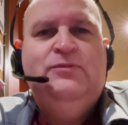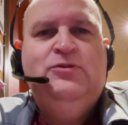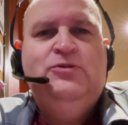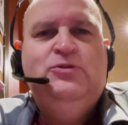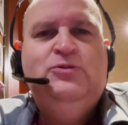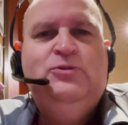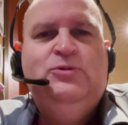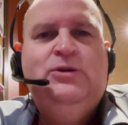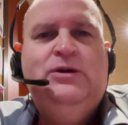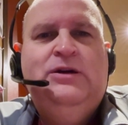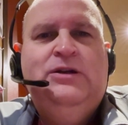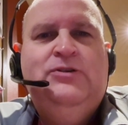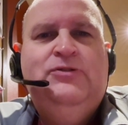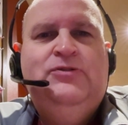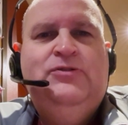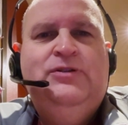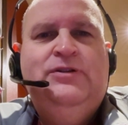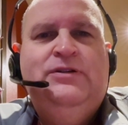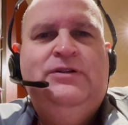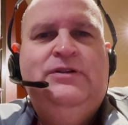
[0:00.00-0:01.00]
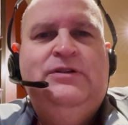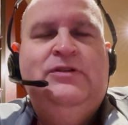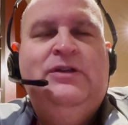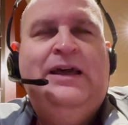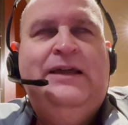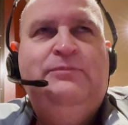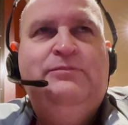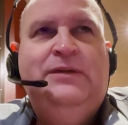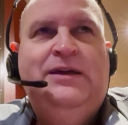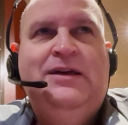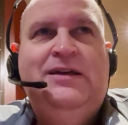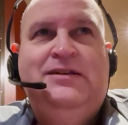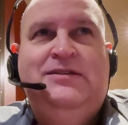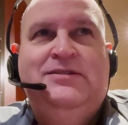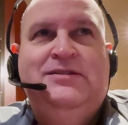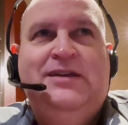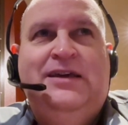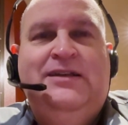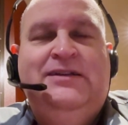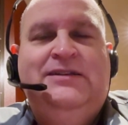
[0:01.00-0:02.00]
200 megs,
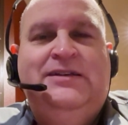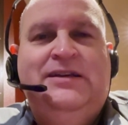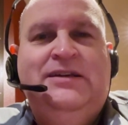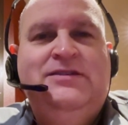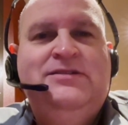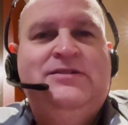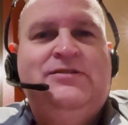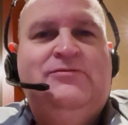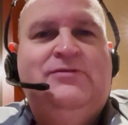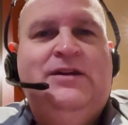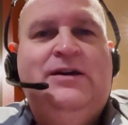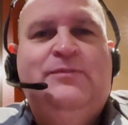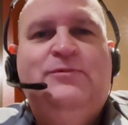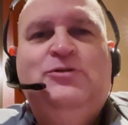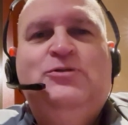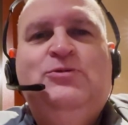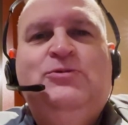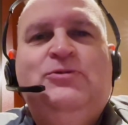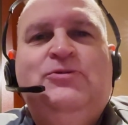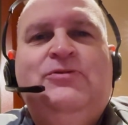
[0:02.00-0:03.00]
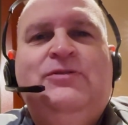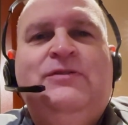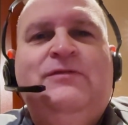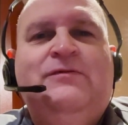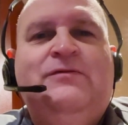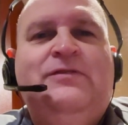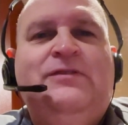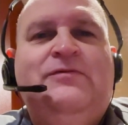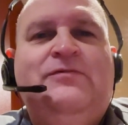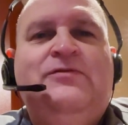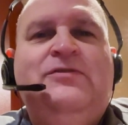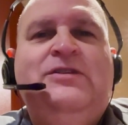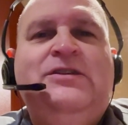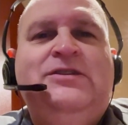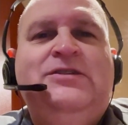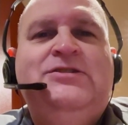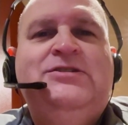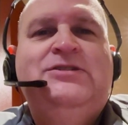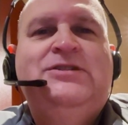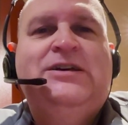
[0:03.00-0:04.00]
8 gigs of RAM,
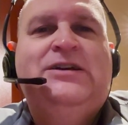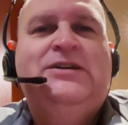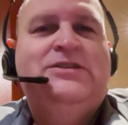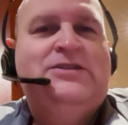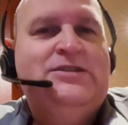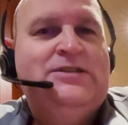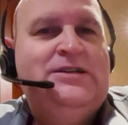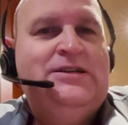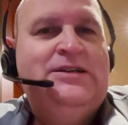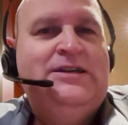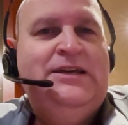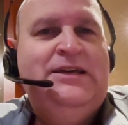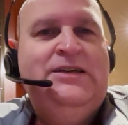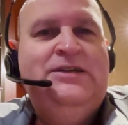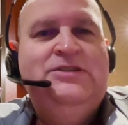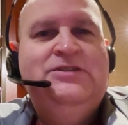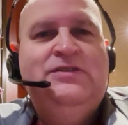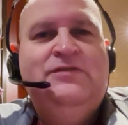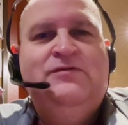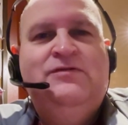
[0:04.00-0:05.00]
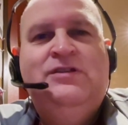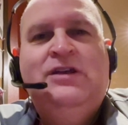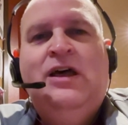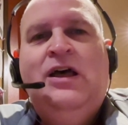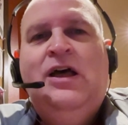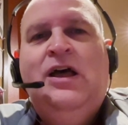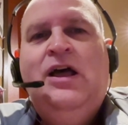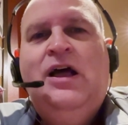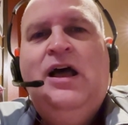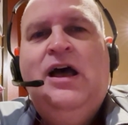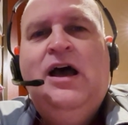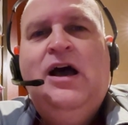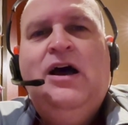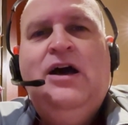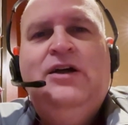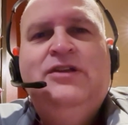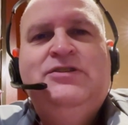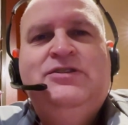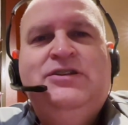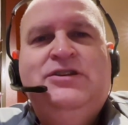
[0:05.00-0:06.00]
256 gigs of
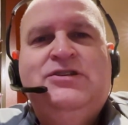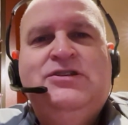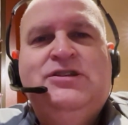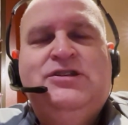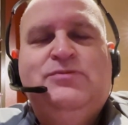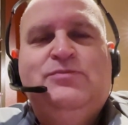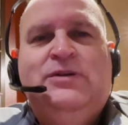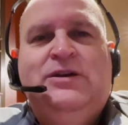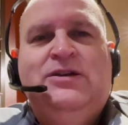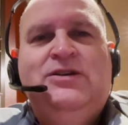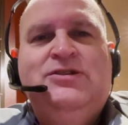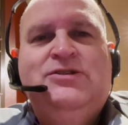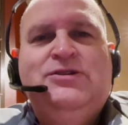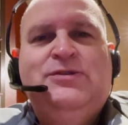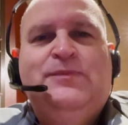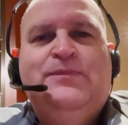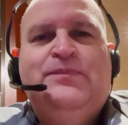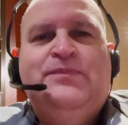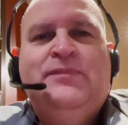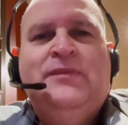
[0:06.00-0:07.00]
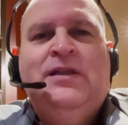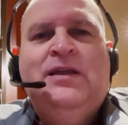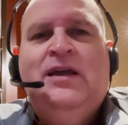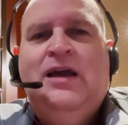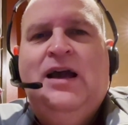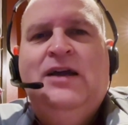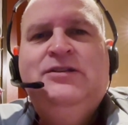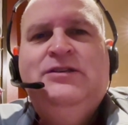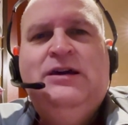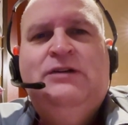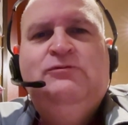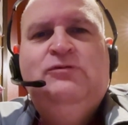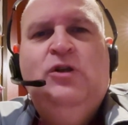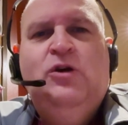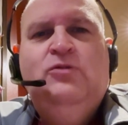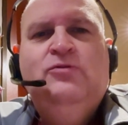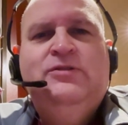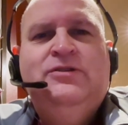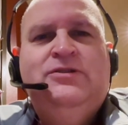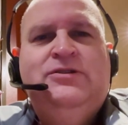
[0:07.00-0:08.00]
hard disk space, I
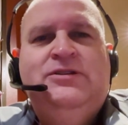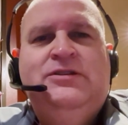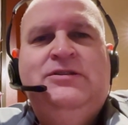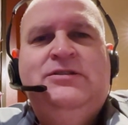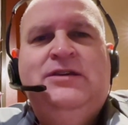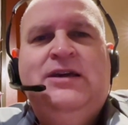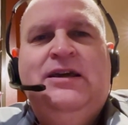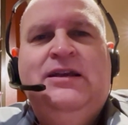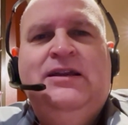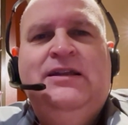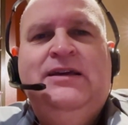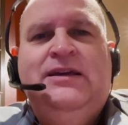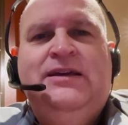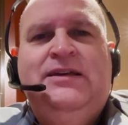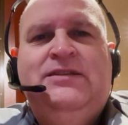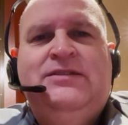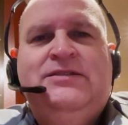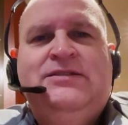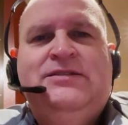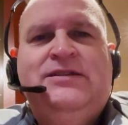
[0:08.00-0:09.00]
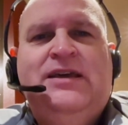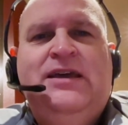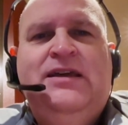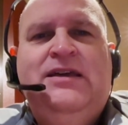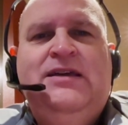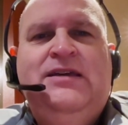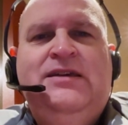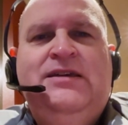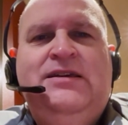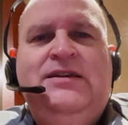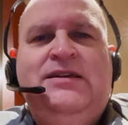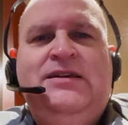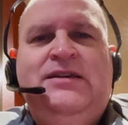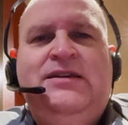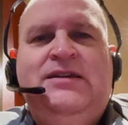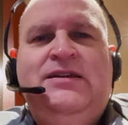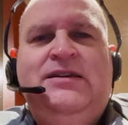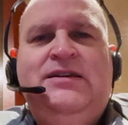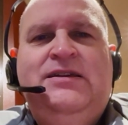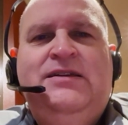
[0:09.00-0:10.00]
downloaded Detail. It's
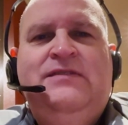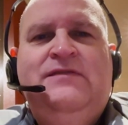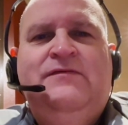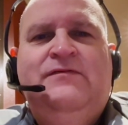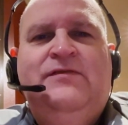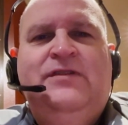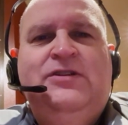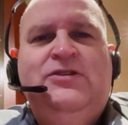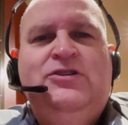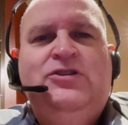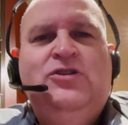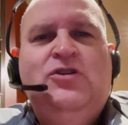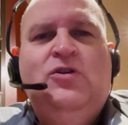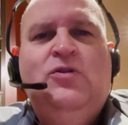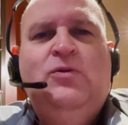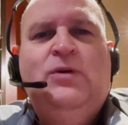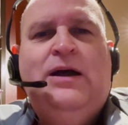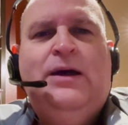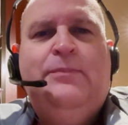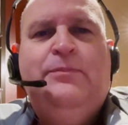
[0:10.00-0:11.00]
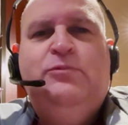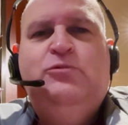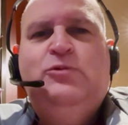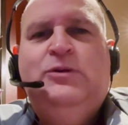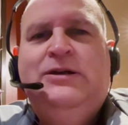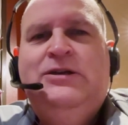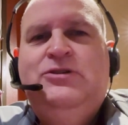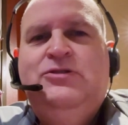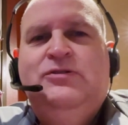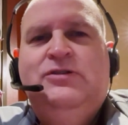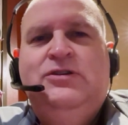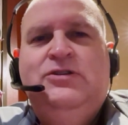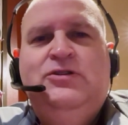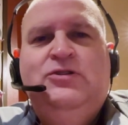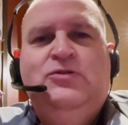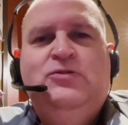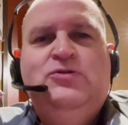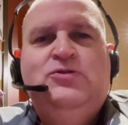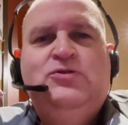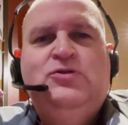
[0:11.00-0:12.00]
a video app where you can
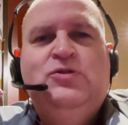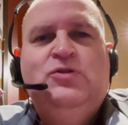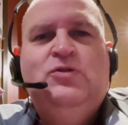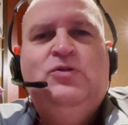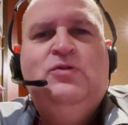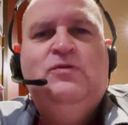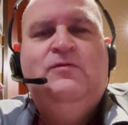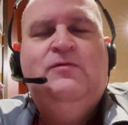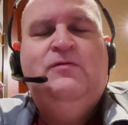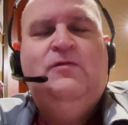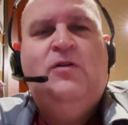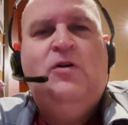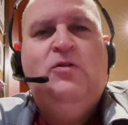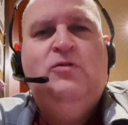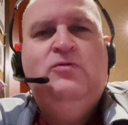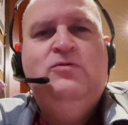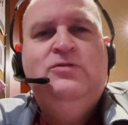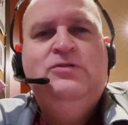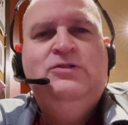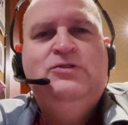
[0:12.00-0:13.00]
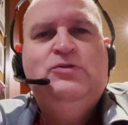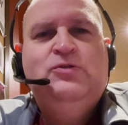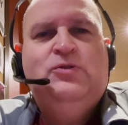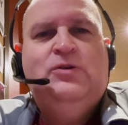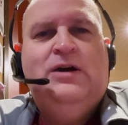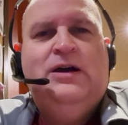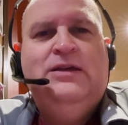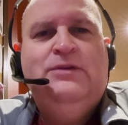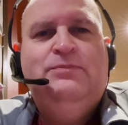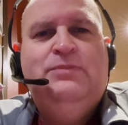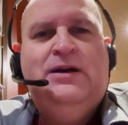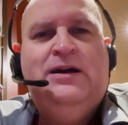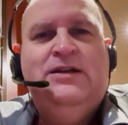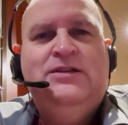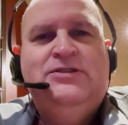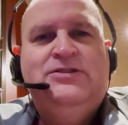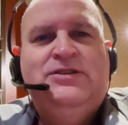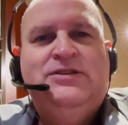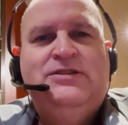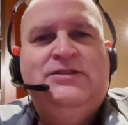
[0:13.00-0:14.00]
use your phones or
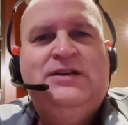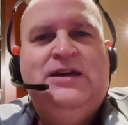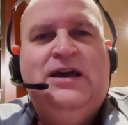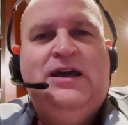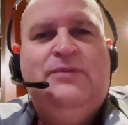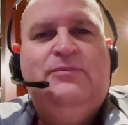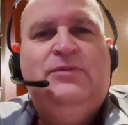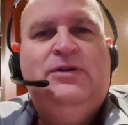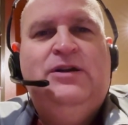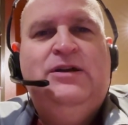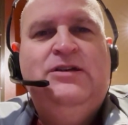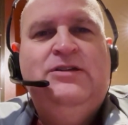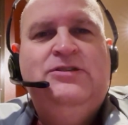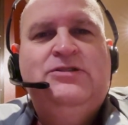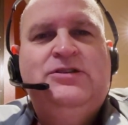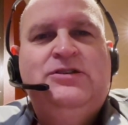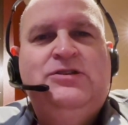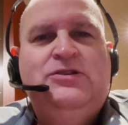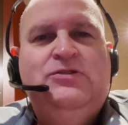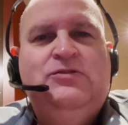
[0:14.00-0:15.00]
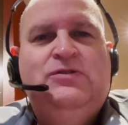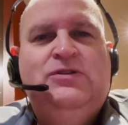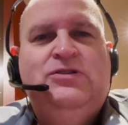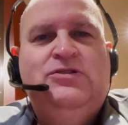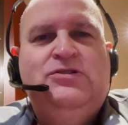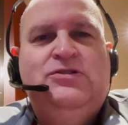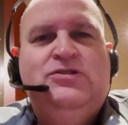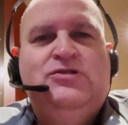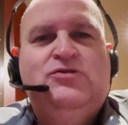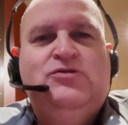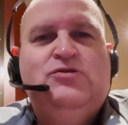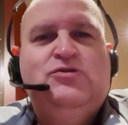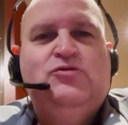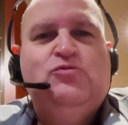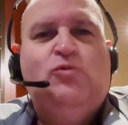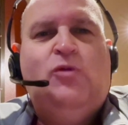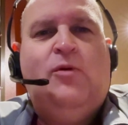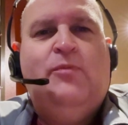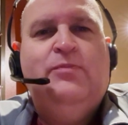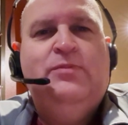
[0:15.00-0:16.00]
iPads as cameras, and you can
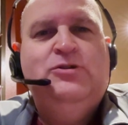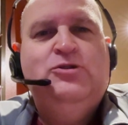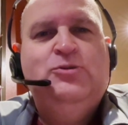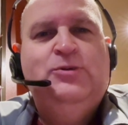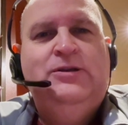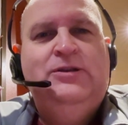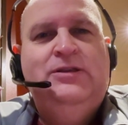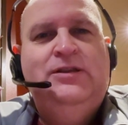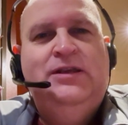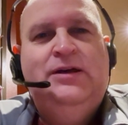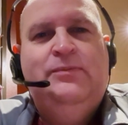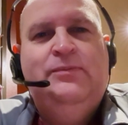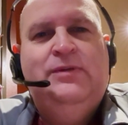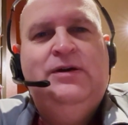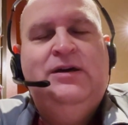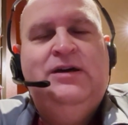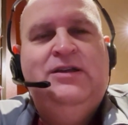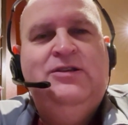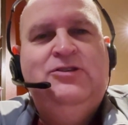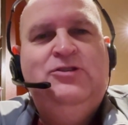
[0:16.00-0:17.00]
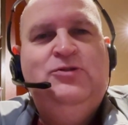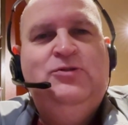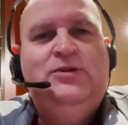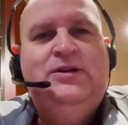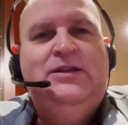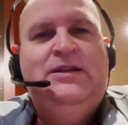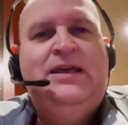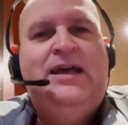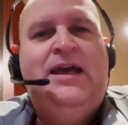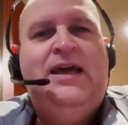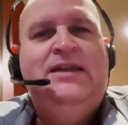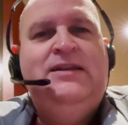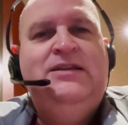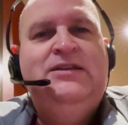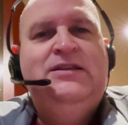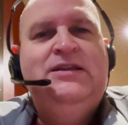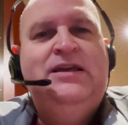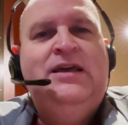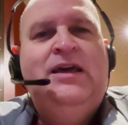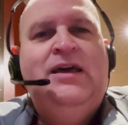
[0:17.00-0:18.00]
swap between them, and you can edit
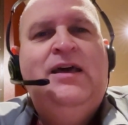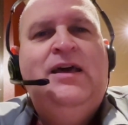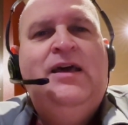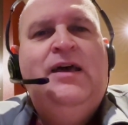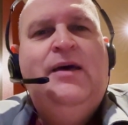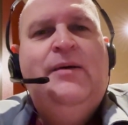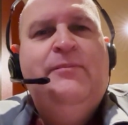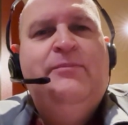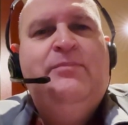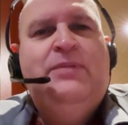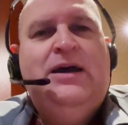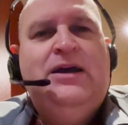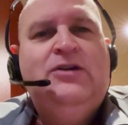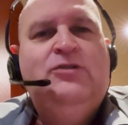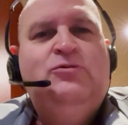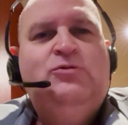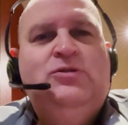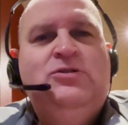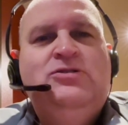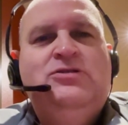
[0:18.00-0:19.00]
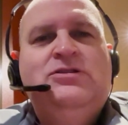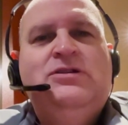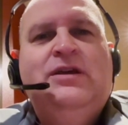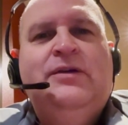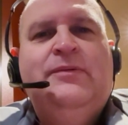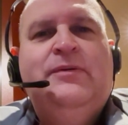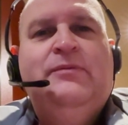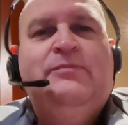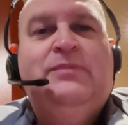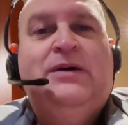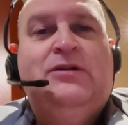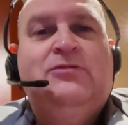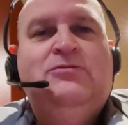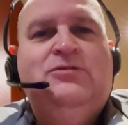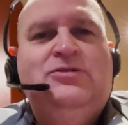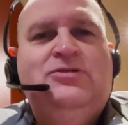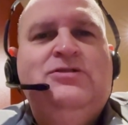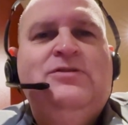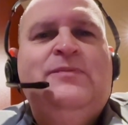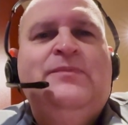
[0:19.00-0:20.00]
backwards
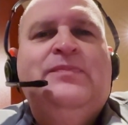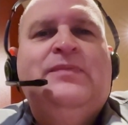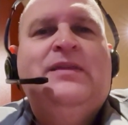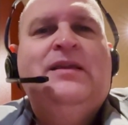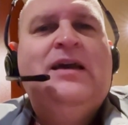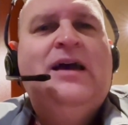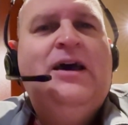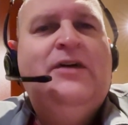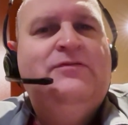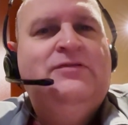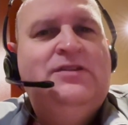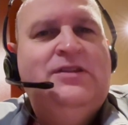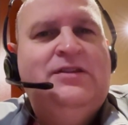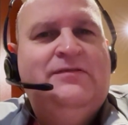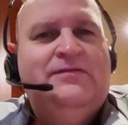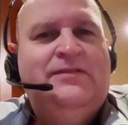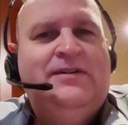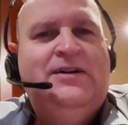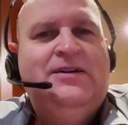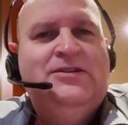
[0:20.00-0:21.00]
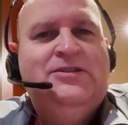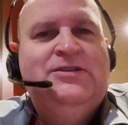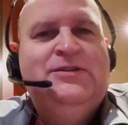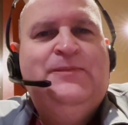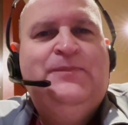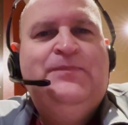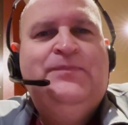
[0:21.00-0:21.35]
after the fact,